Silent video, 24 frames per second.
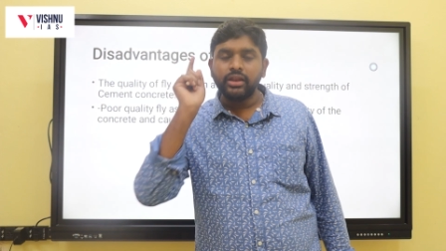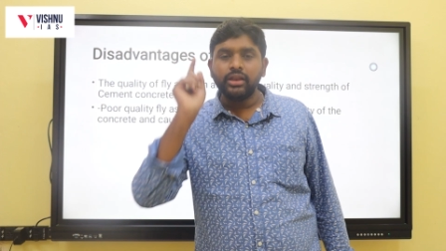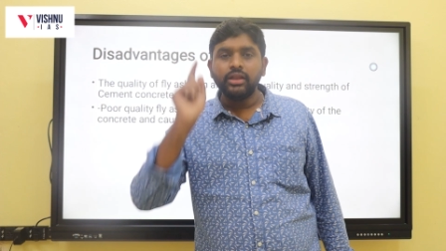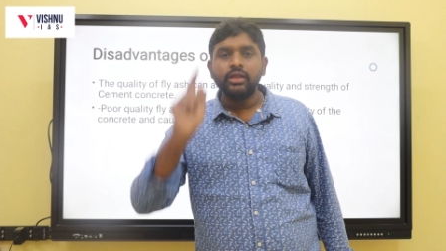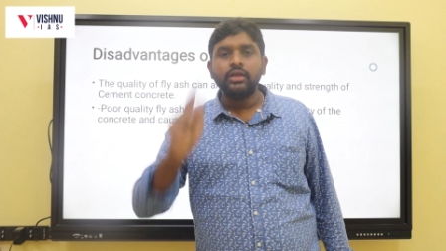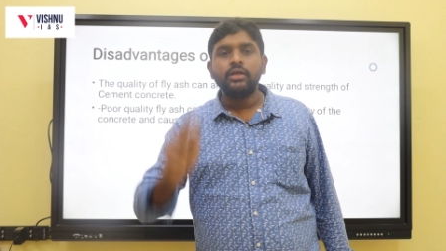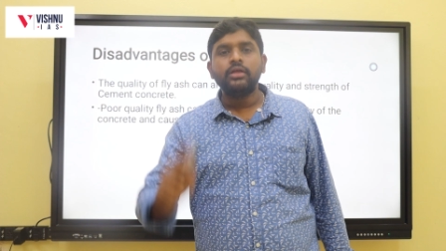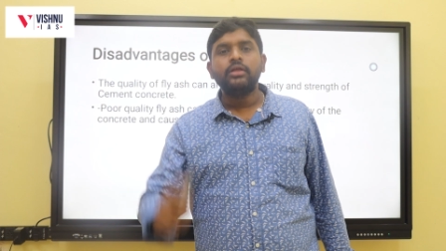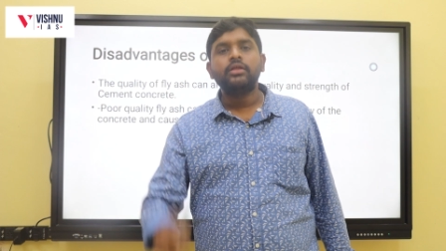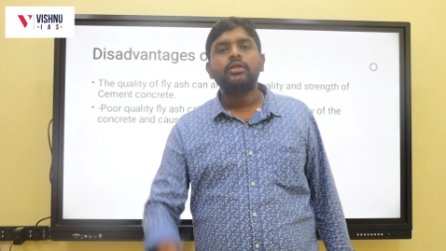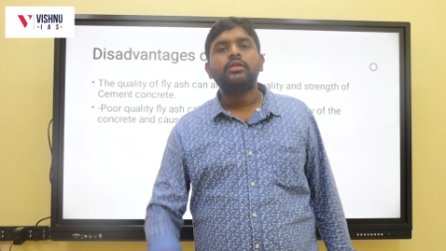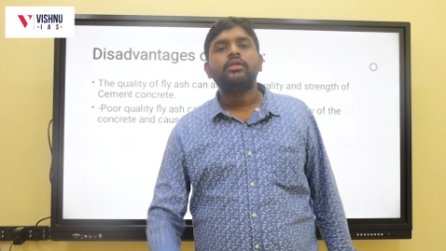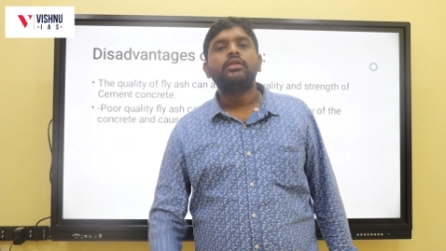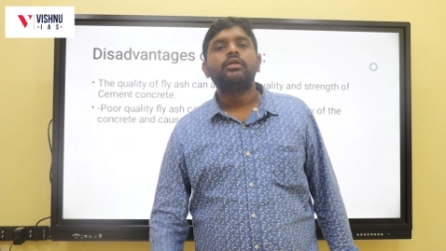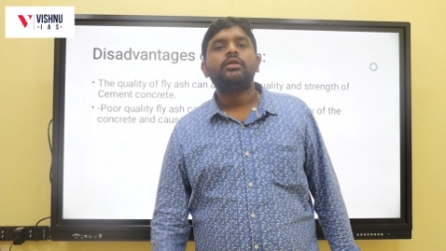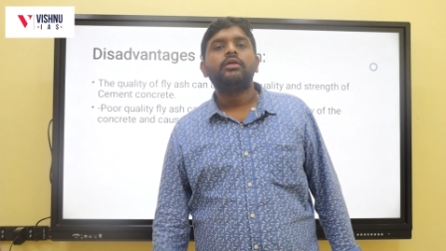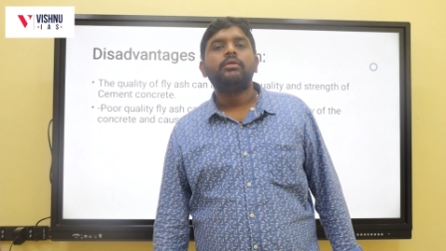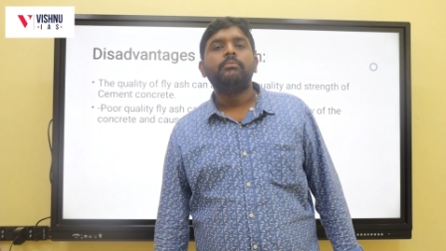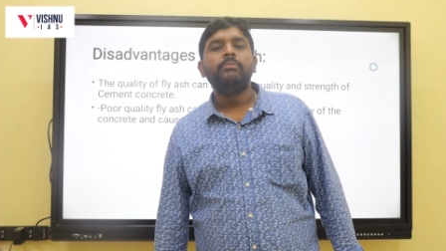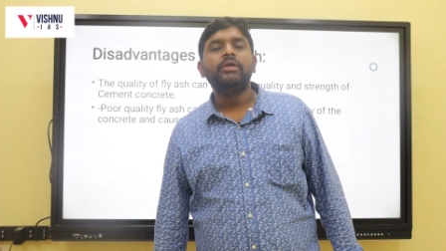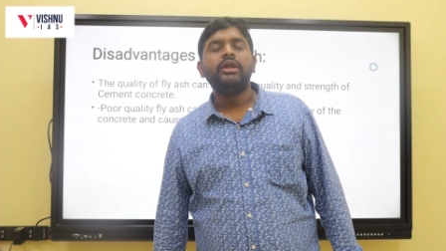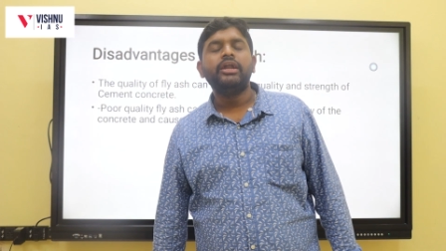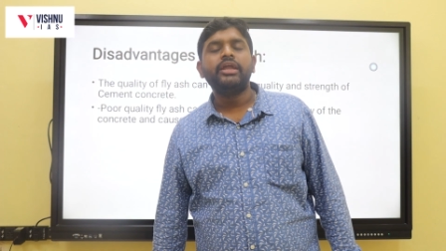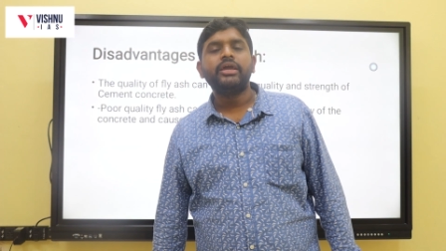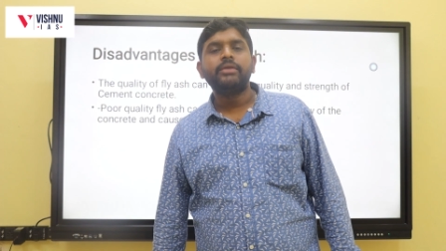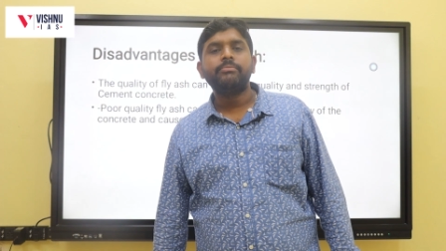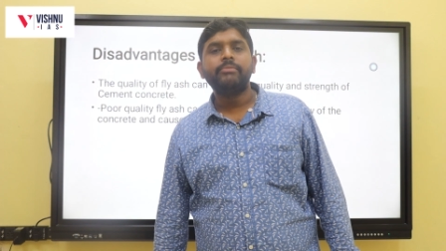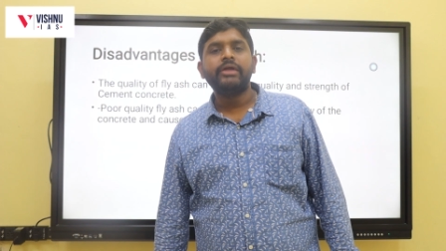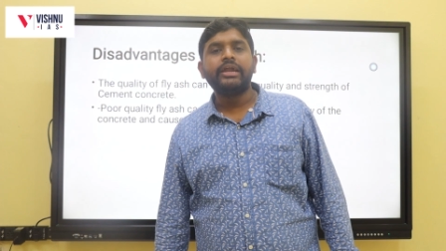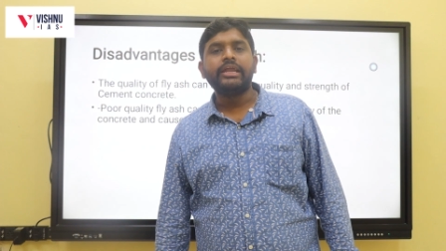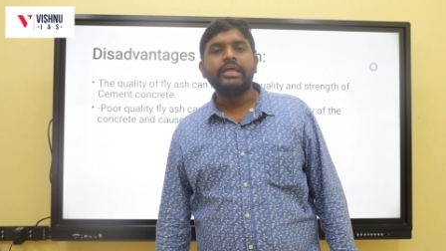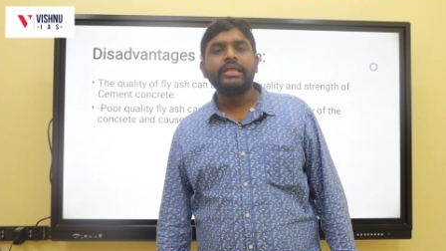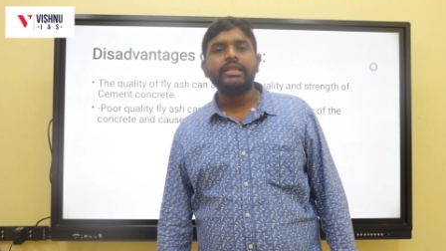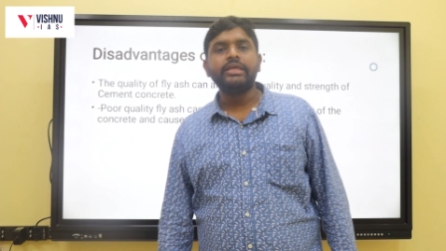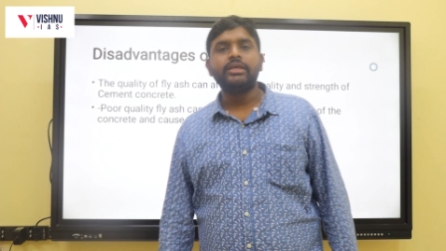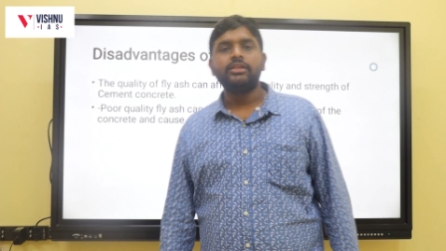in
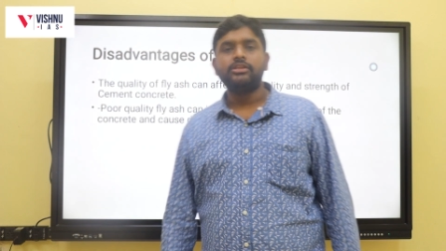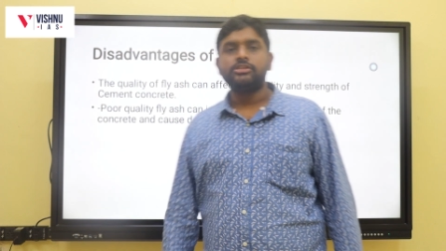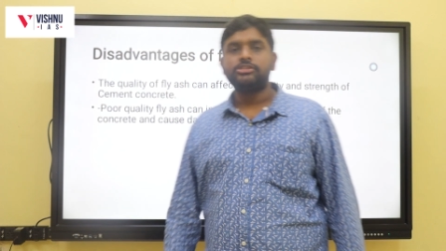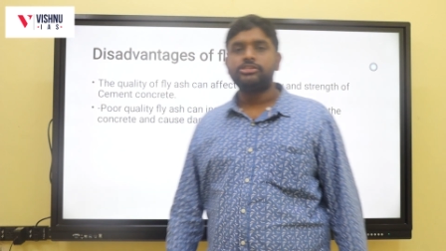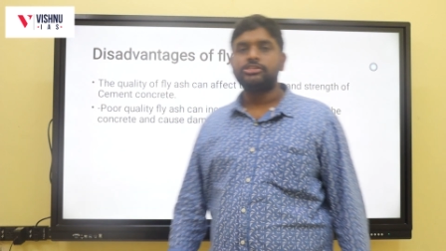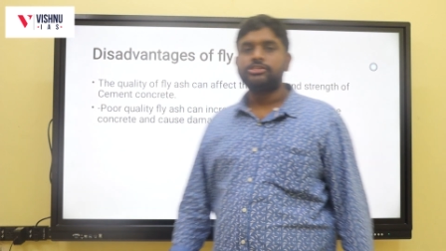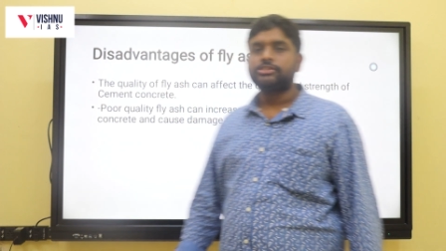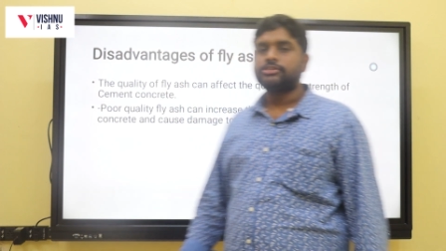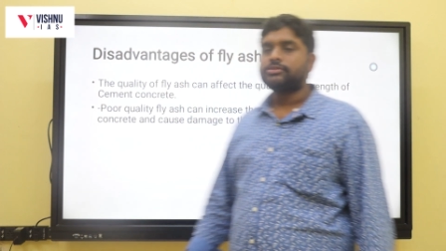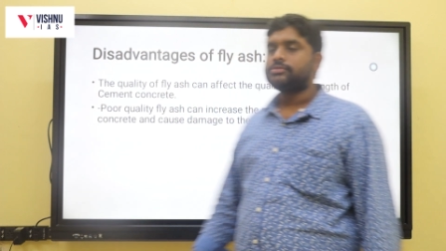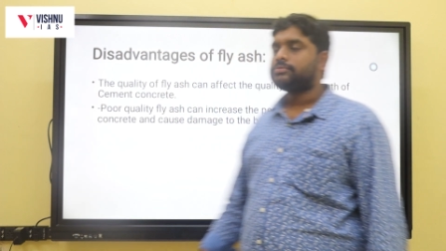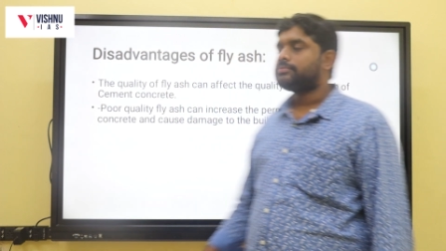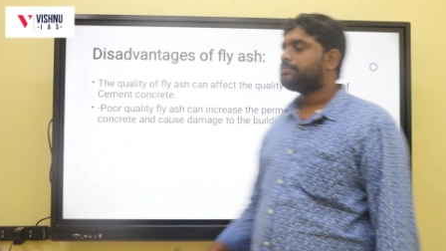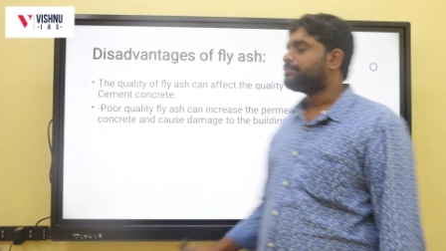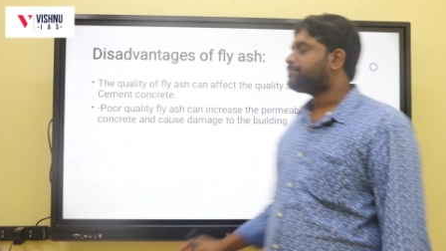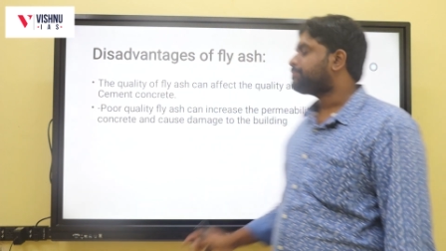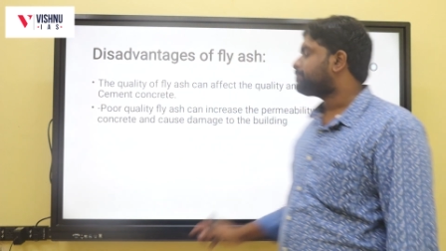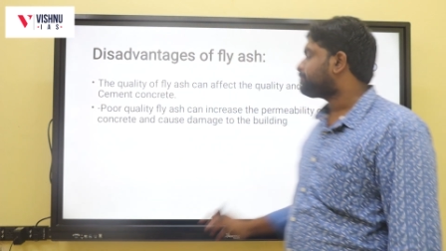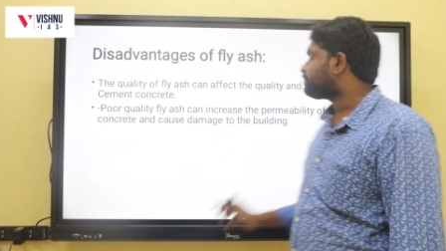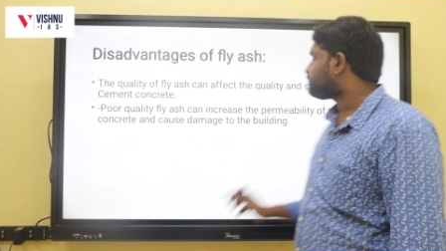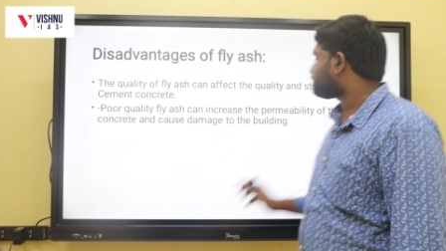building materials.